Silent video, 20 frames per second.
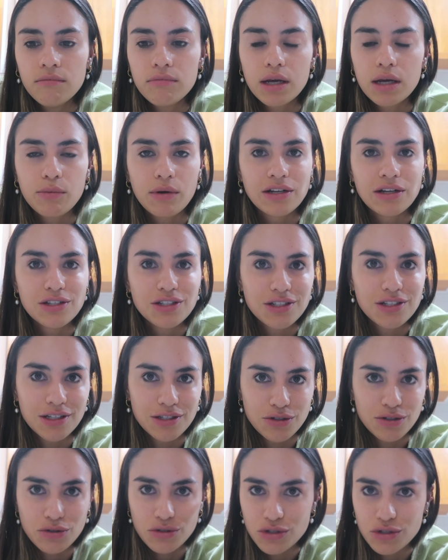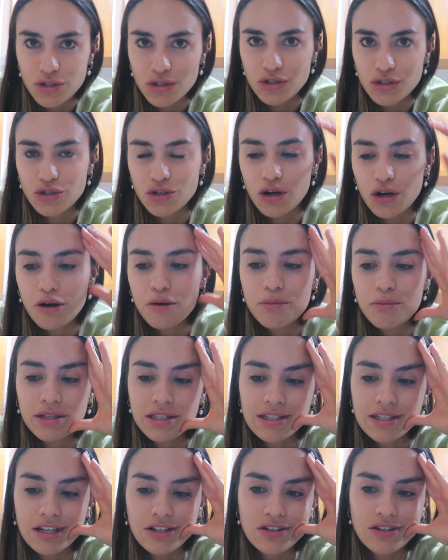My brain just doesn't stop.
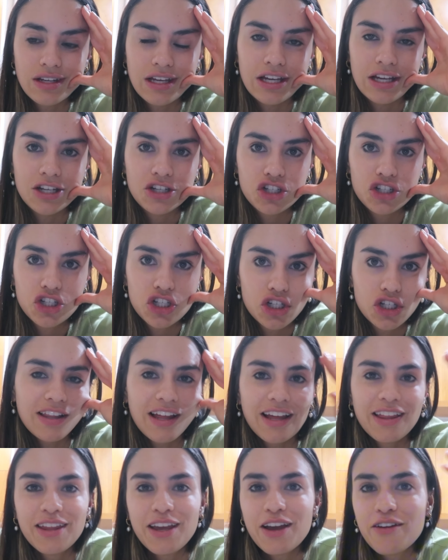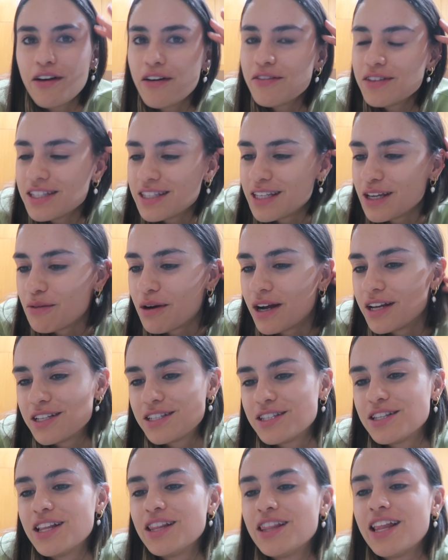It's such an ish. Lately I've had this thing where I
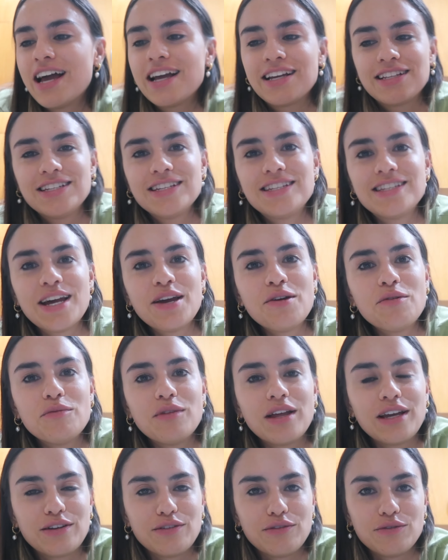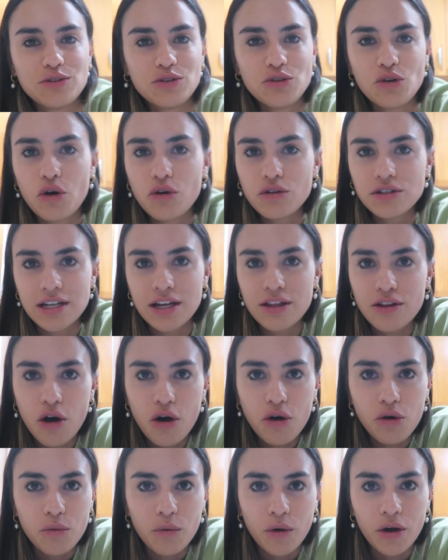just like to say, like, not say the
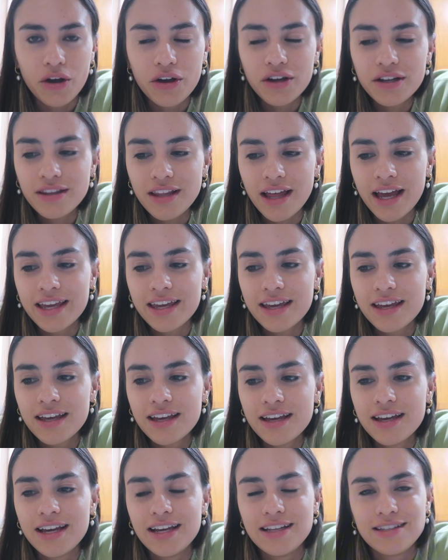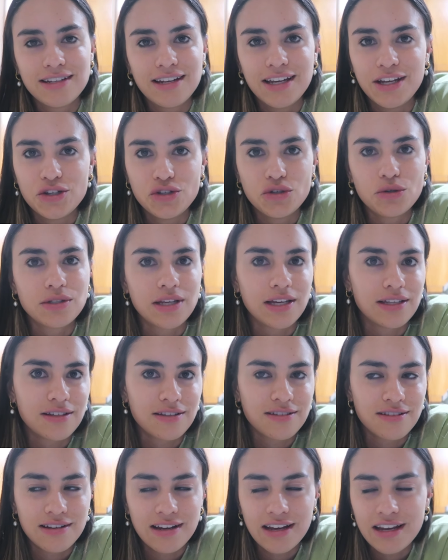whole word. Like instead of ish, I'll say it's
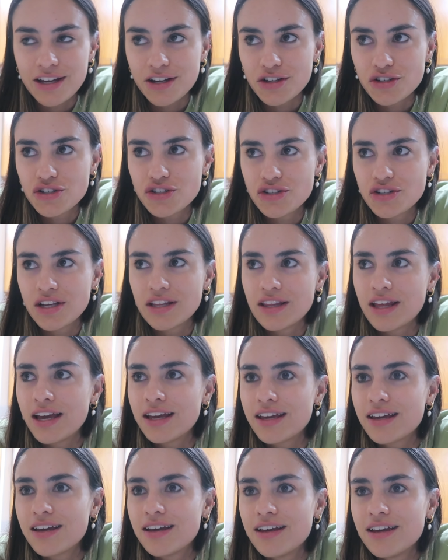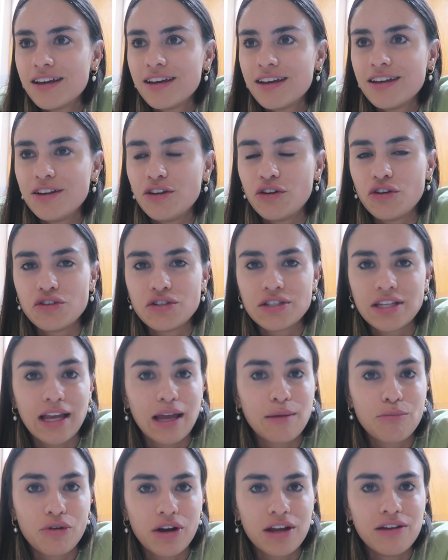just an ish, and like, you know, just
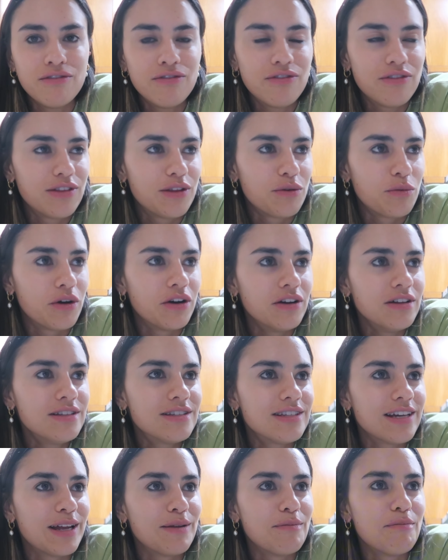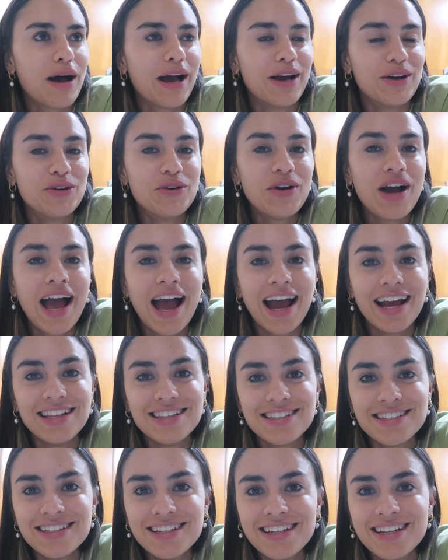like abbreviate the words. And Michael
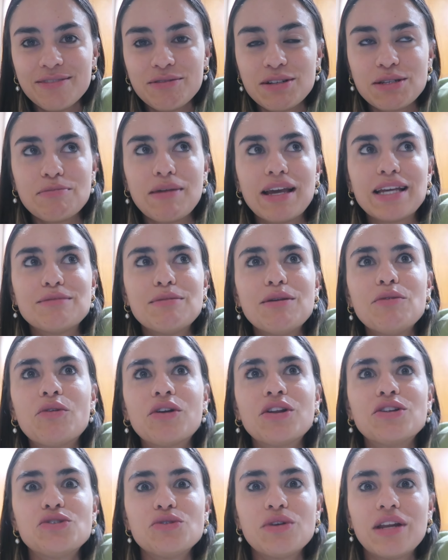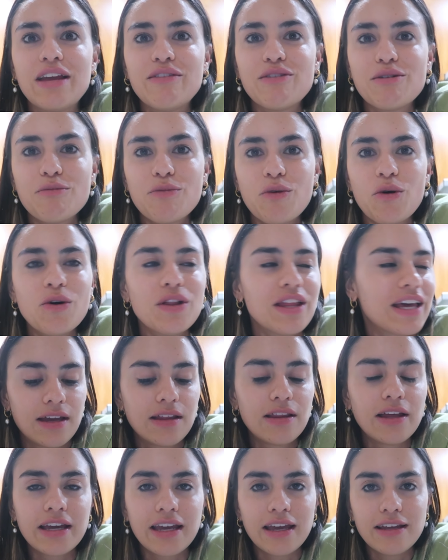hates it, which makes me want to do it even more.
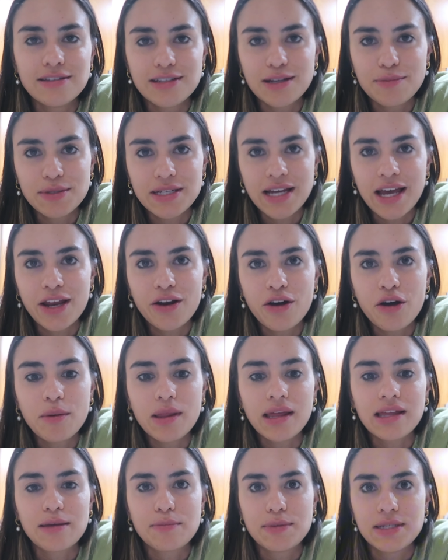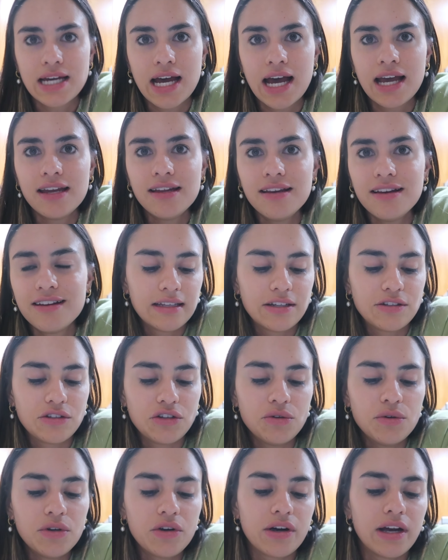Like instead of potato, I'll be like the potato. Like,
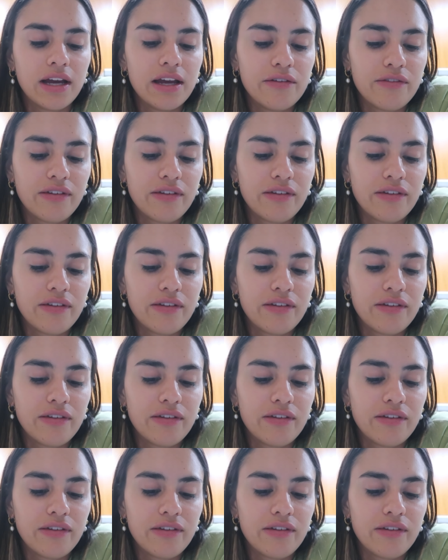don't you agree?